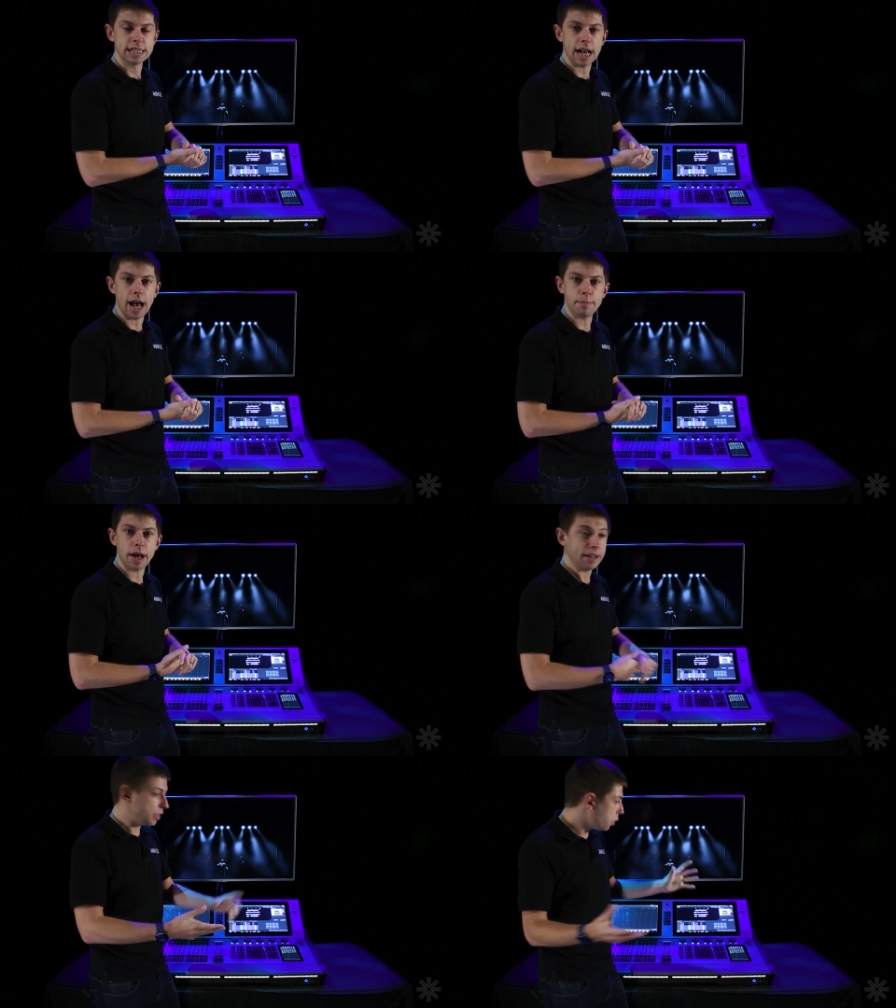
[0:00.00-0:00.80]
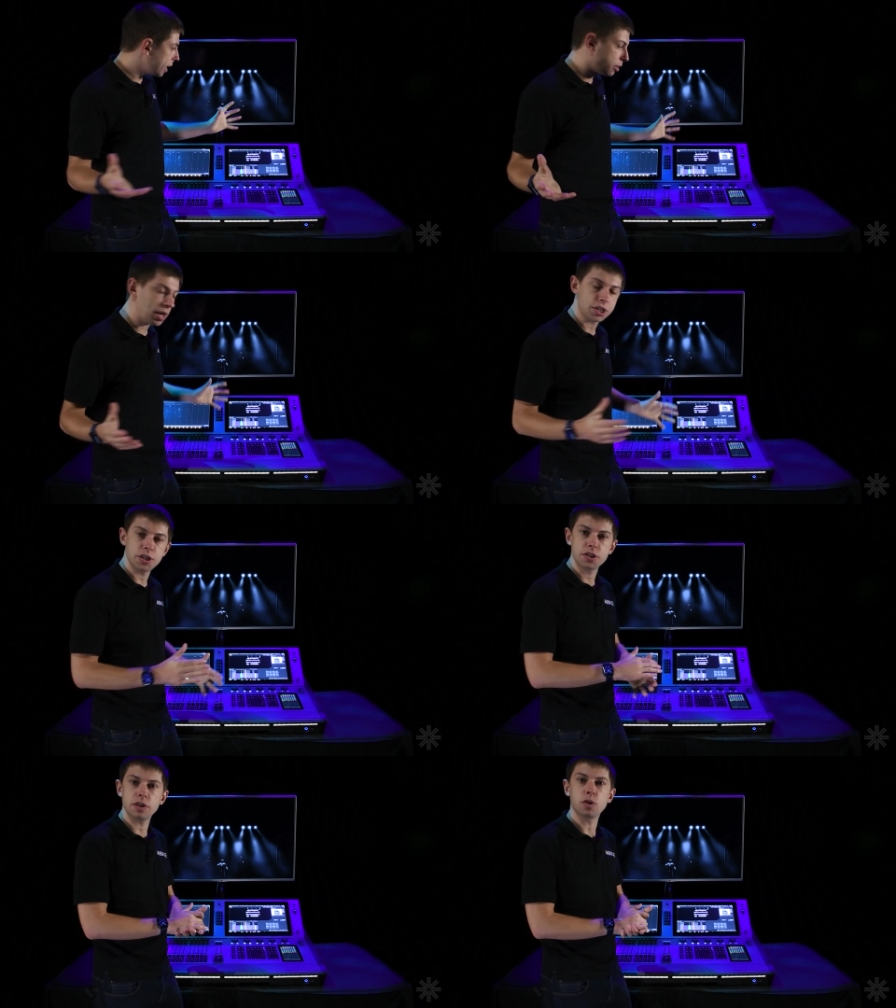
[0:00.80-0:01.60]
And if you've got any
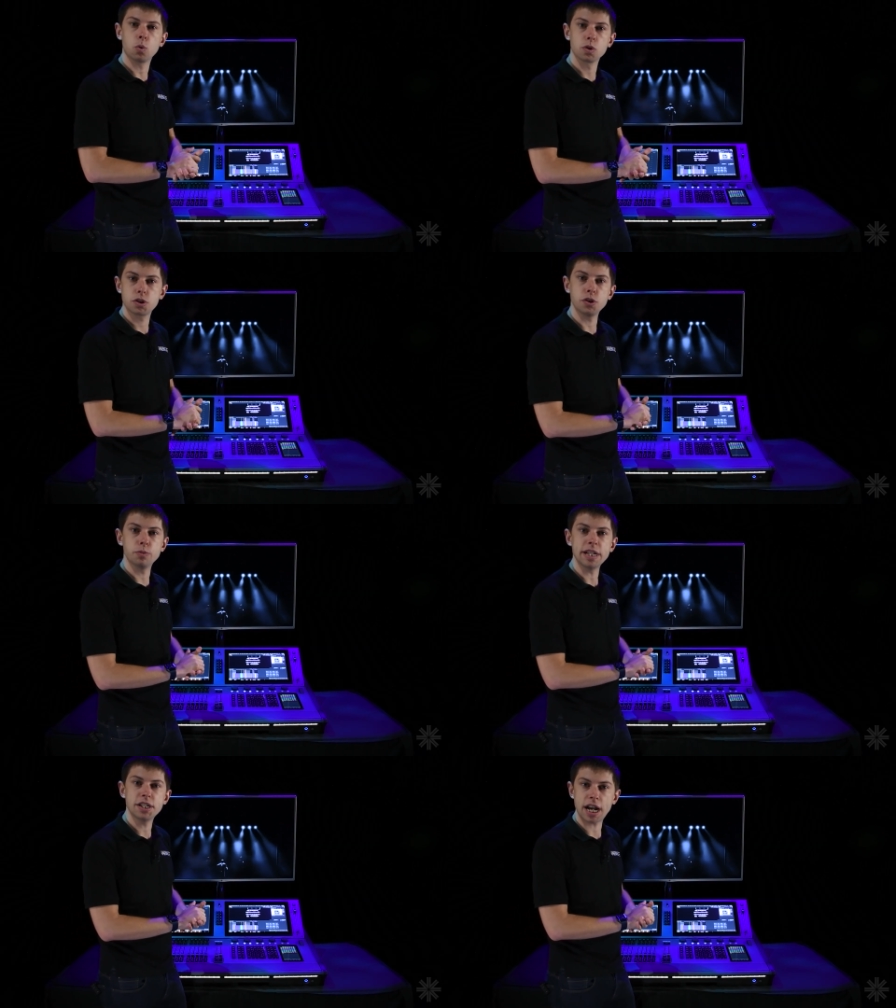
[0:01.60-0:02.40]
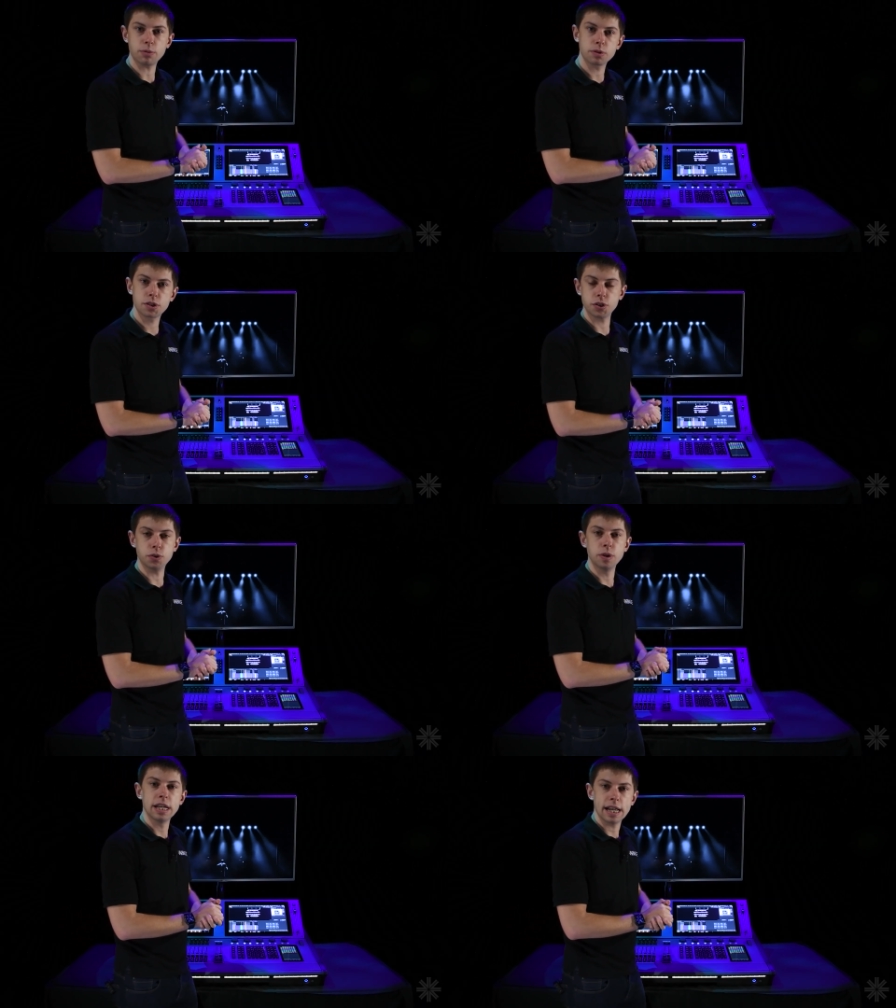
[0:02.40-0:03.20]
questions, of course, do reach out to
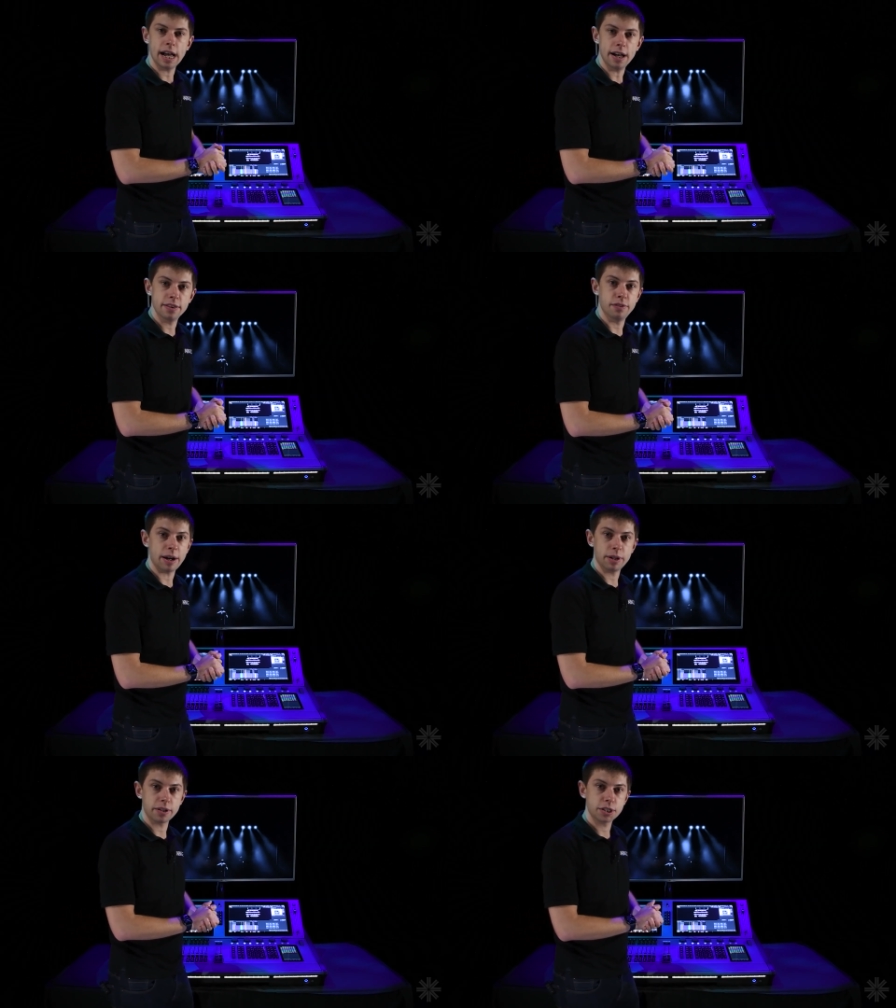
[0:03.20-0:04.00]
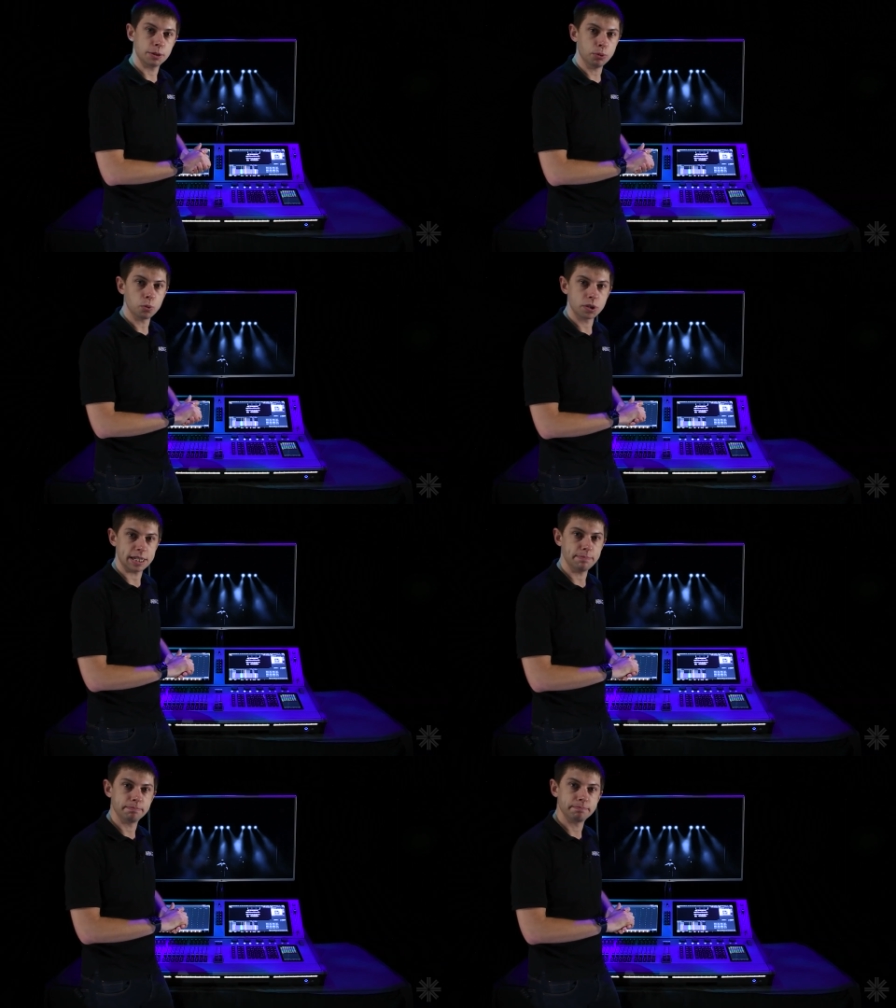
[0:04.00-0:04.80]
the Vari-Lite support
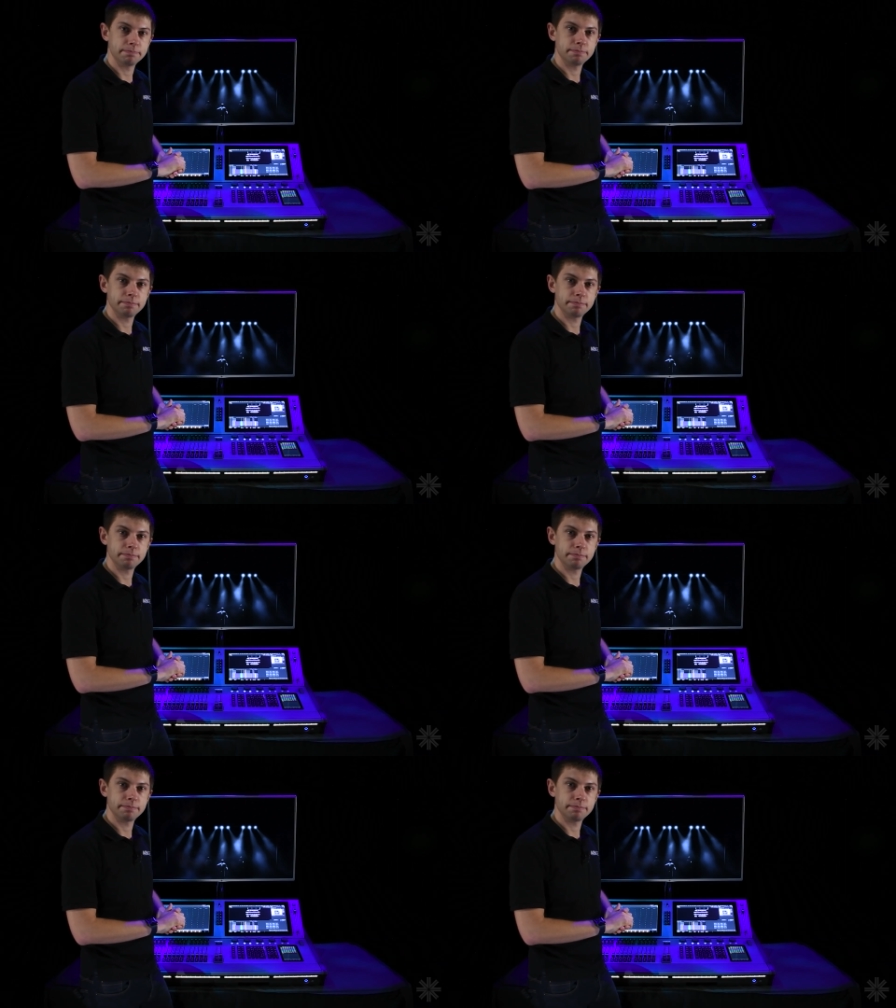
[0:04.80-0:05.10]
team.